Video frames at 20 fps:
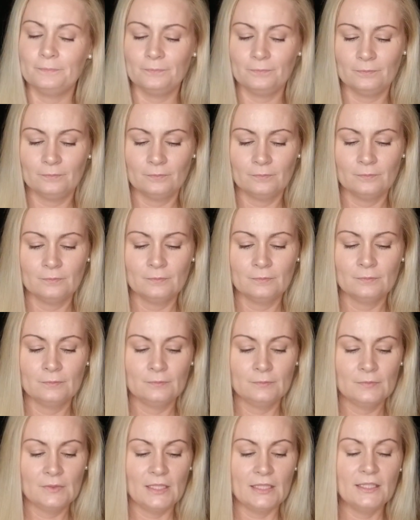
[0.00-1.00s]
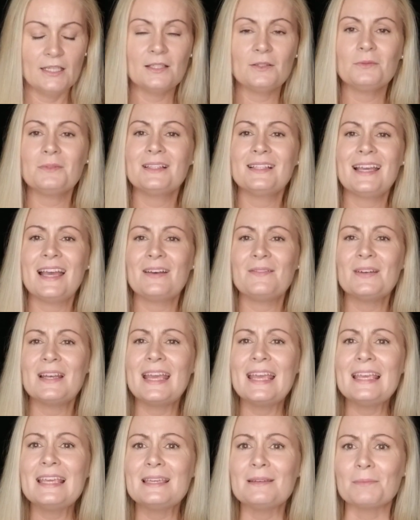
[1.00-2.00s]
It doesn't really have a
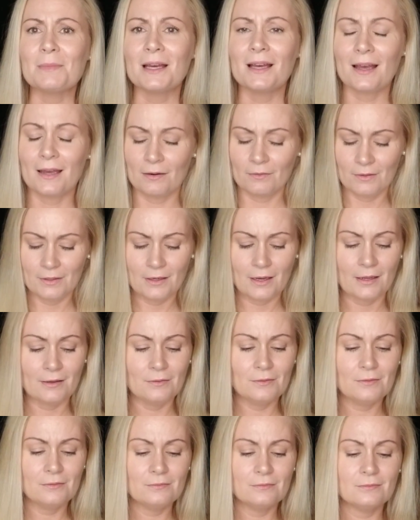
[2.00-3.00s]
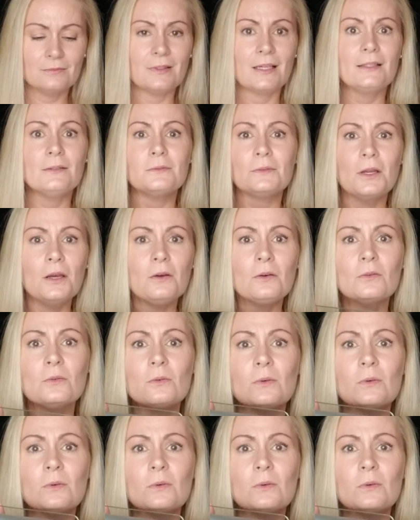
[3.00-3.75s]
name. I don't know.